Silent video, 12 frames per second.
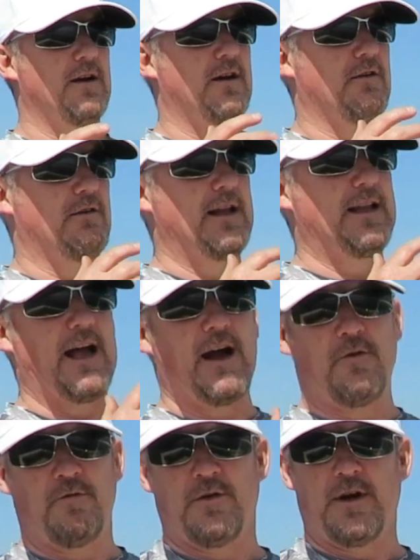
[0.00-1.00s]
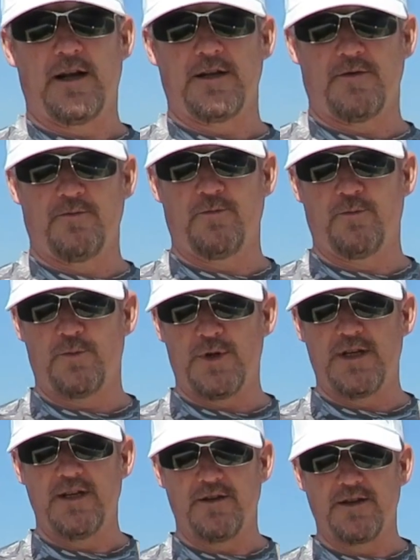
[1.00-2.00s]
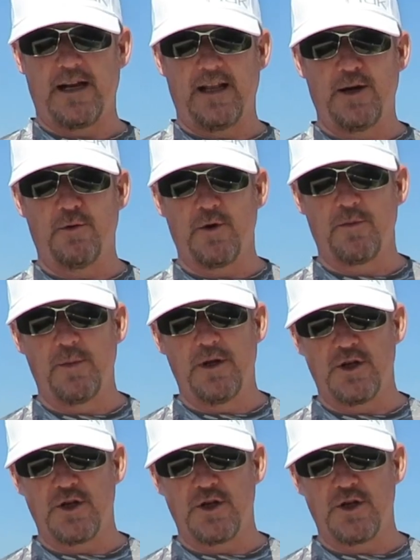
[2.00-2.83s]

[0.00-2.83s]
Right now I got some seals out here with me